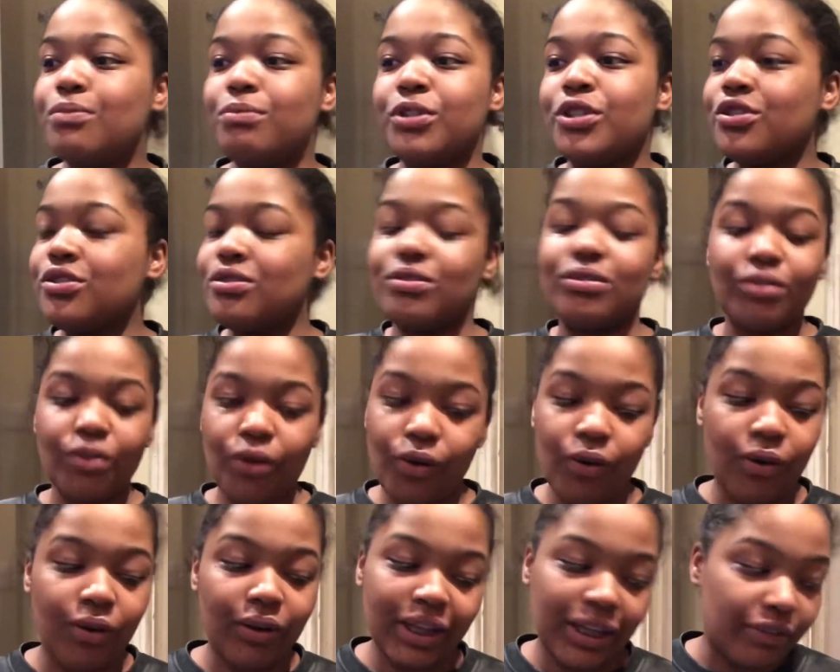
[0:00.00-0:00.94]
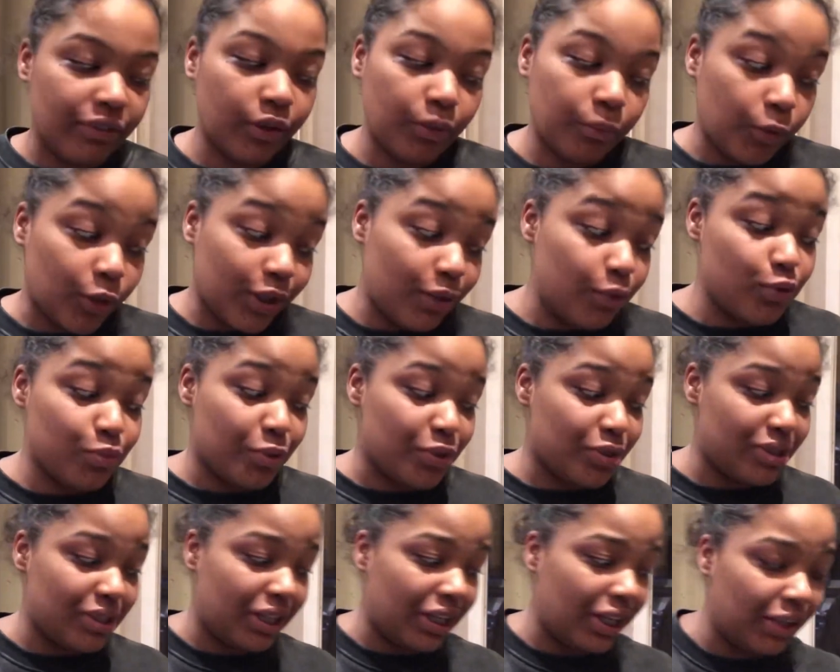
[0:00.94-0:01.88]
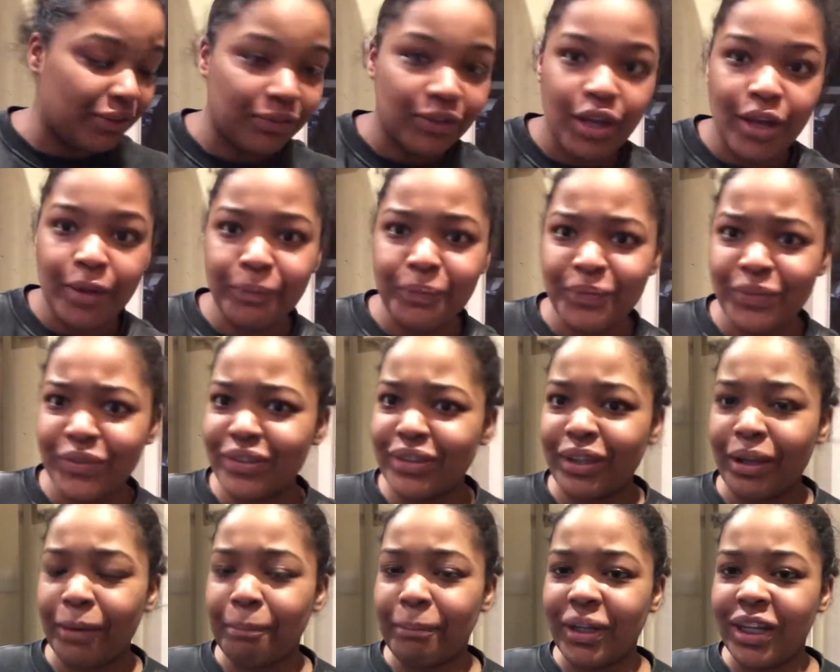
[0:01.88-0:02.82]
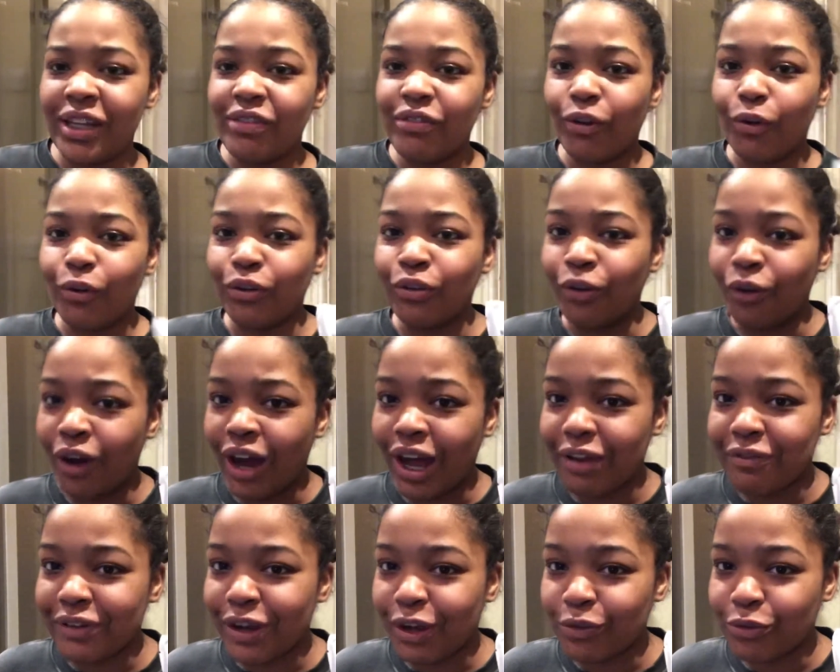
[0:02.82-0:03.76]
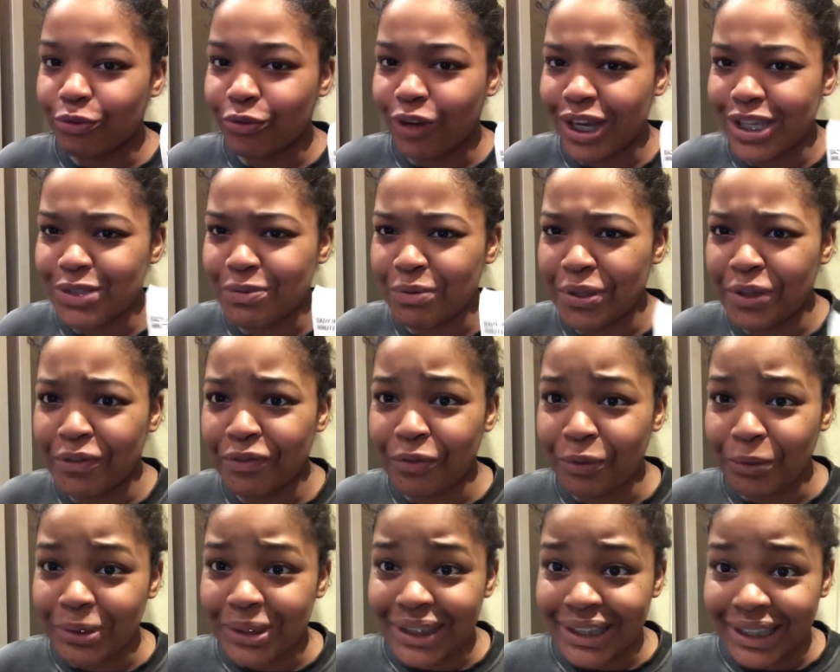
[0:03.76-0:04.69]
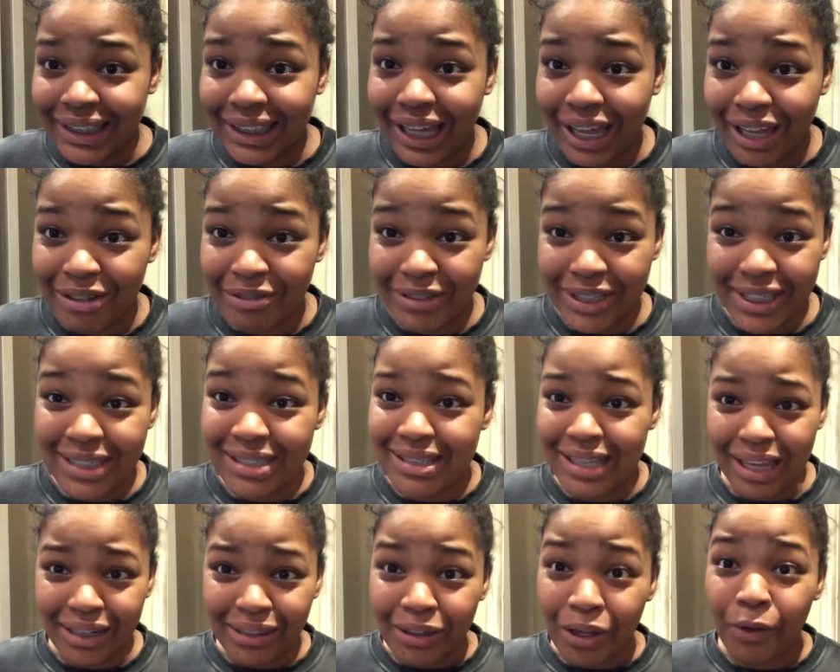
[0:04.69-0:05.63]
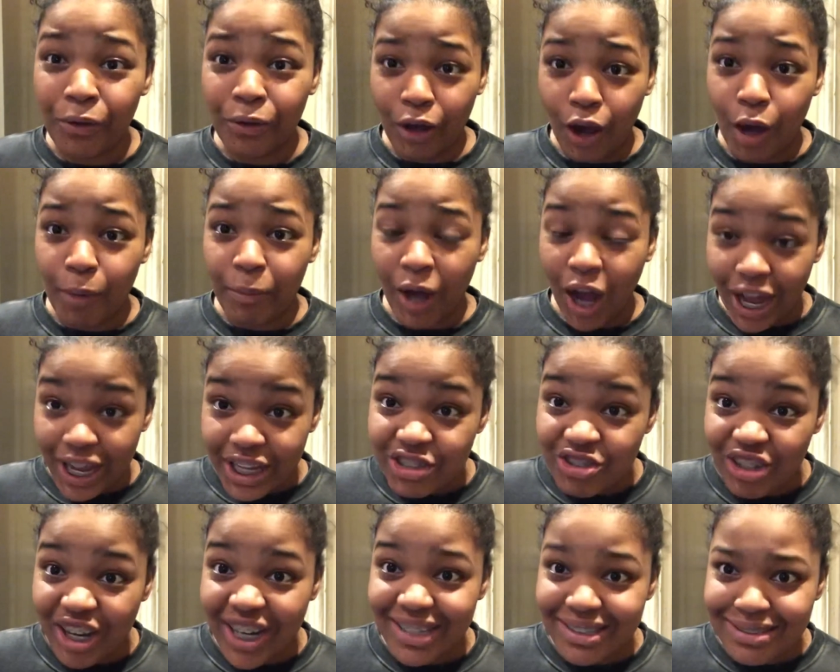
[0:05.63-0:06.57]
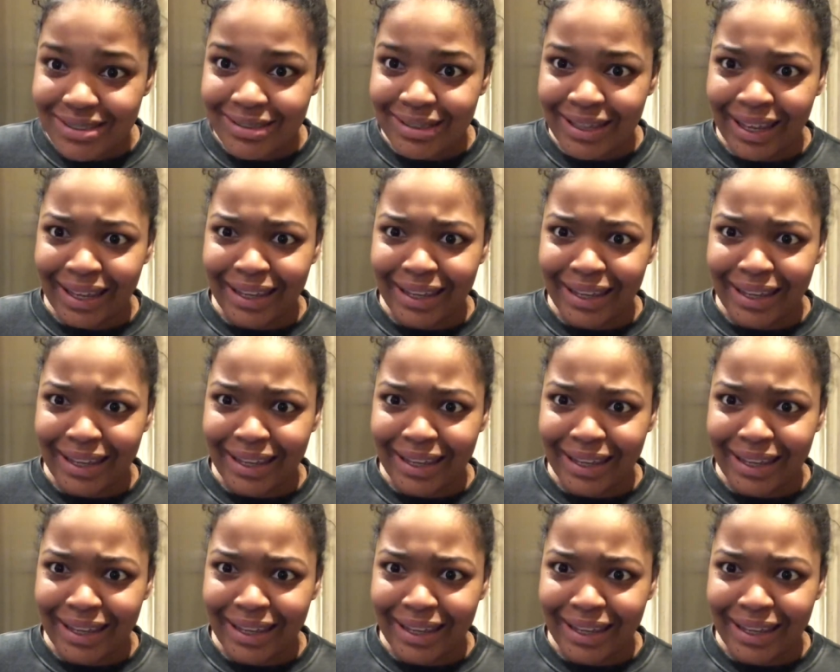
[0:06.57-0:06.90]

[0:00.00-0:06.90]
were just not giving what they were supposed to give. Believe it or not, I found rice with 14 calories and no carbohydrates.